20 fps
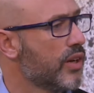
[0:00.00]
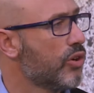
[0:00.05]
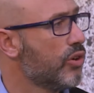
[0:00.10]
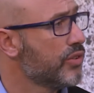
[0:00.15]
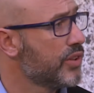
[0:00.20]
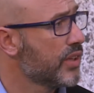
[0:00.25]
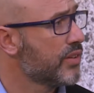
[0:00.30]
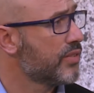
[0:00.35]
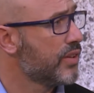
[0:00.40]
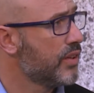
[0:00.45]
a
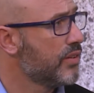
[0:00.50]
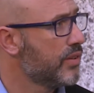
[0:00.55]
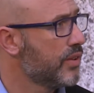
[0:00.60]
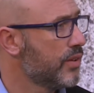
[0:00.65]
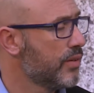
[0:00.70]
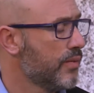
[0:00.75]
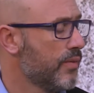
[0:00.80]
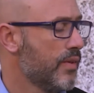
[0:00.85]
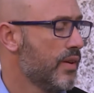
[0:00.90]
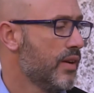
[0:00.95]
contact
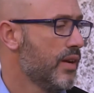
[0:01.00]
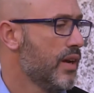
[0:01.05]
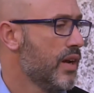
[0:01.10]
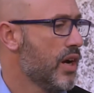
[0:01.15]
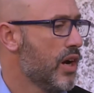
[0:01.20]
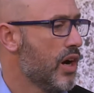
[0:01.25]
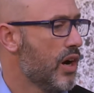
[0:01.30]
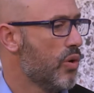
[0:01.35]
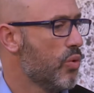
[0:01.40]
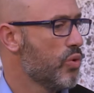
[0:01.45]
center,
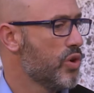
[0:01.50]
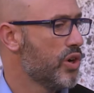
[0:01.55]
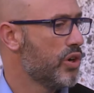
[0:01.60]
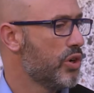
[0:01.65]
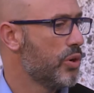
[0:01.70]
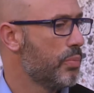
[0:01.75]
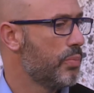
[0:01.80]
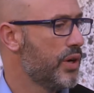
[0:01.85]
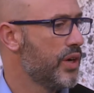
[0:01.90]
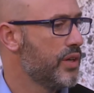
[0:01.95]
and we
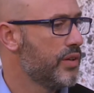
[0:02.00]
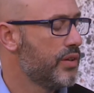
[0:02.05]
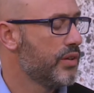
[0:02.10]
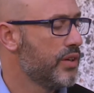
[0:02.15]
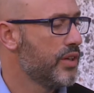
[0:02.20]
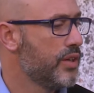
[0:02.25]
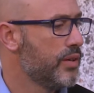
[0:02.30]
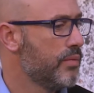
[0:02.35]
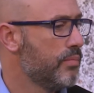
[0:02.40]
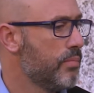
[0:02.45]
are
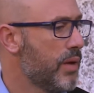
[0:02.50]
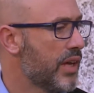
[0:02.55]
operating in